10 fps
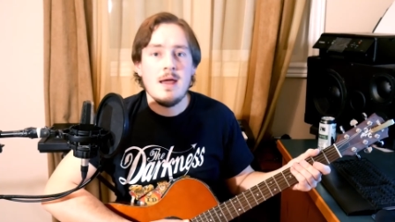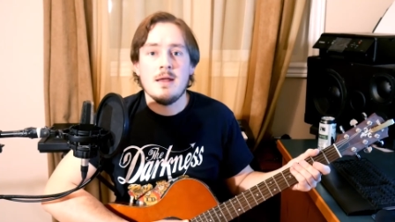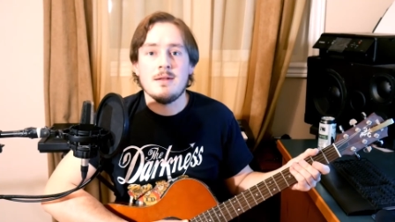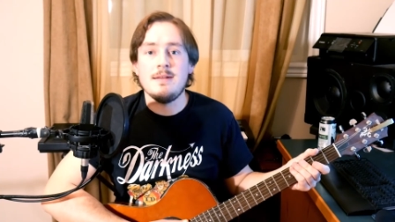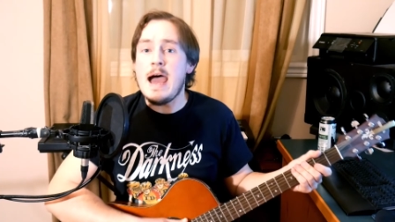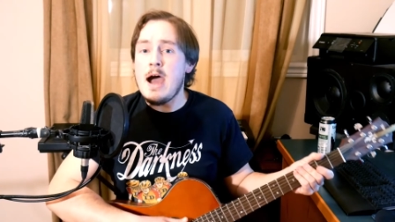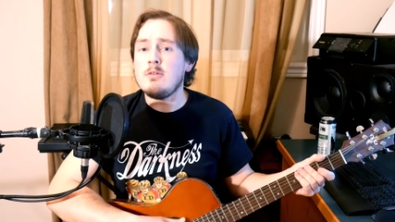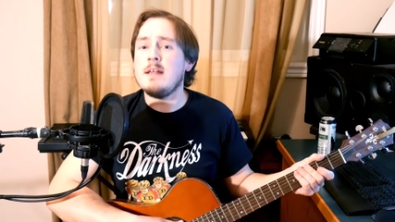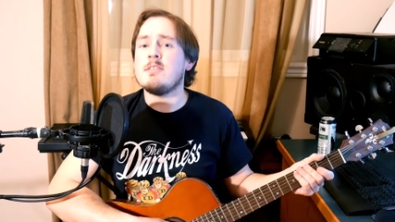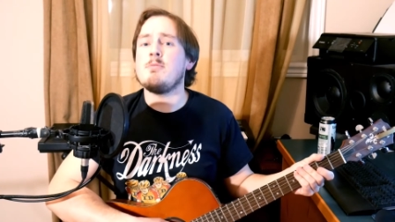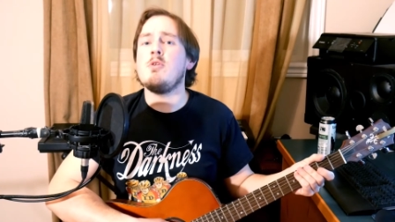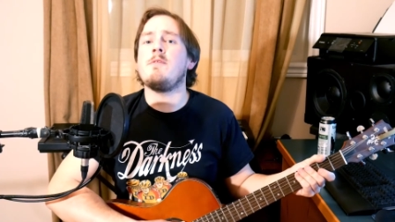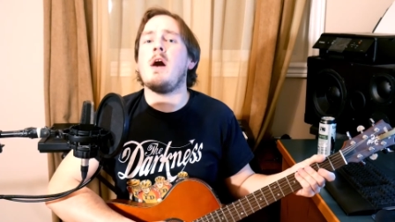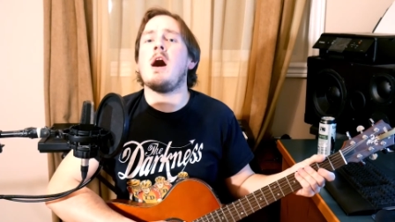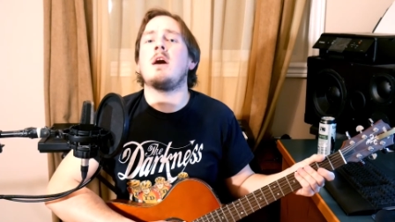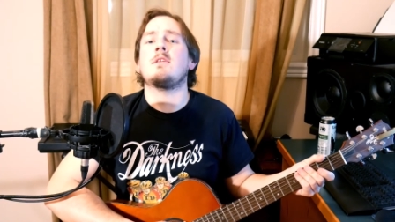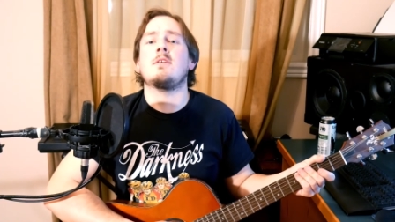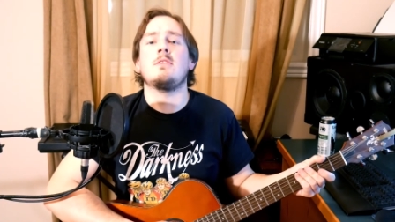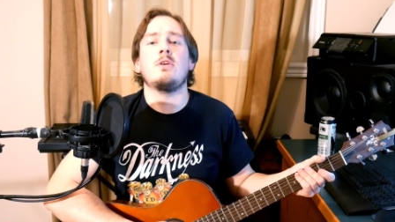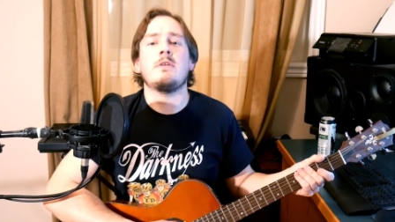Now let's move on to
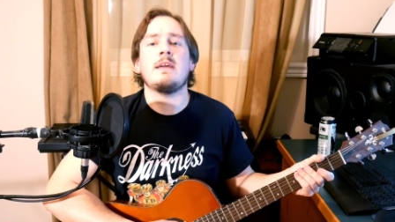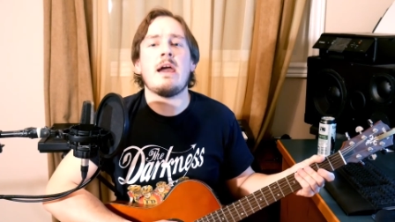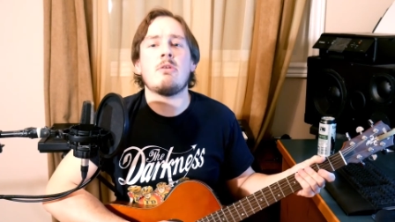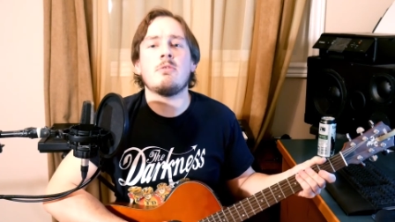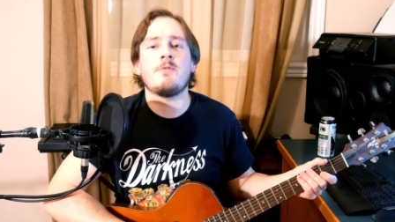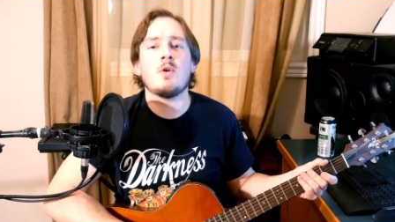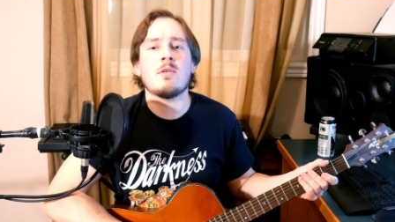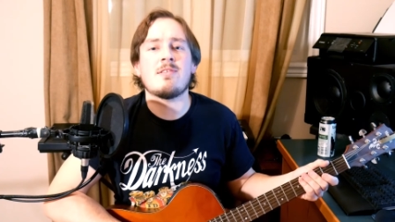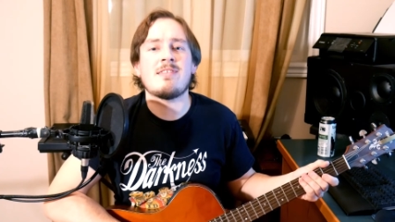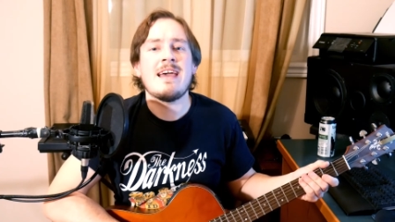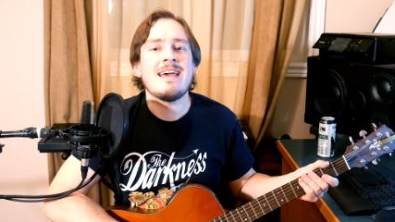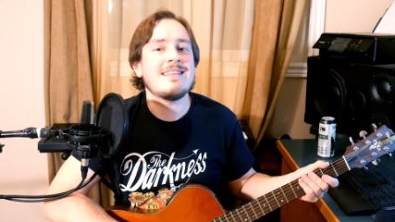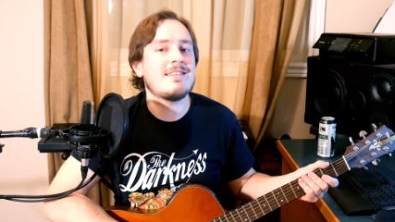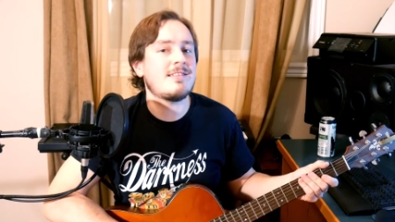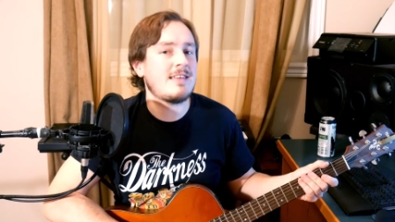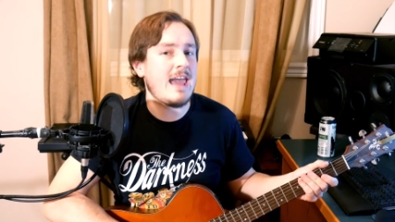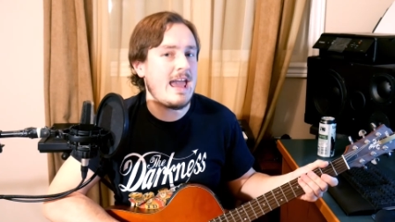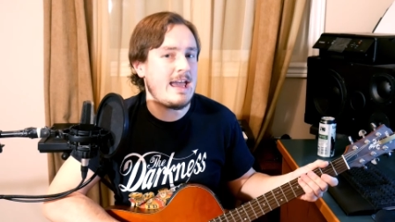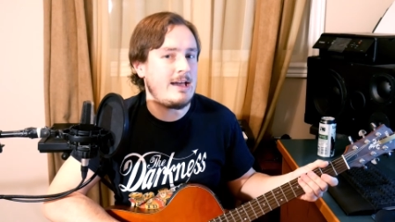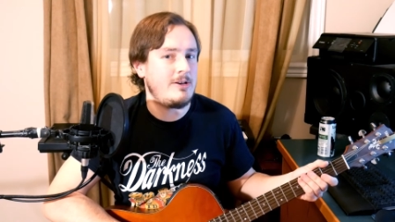learning our first
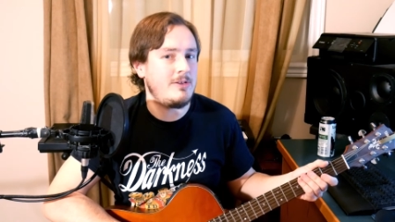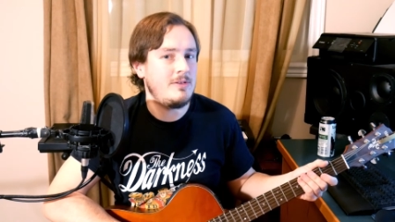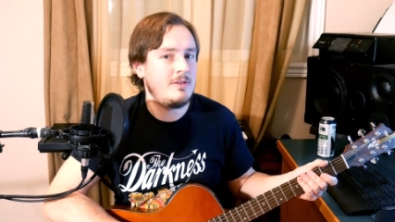scale.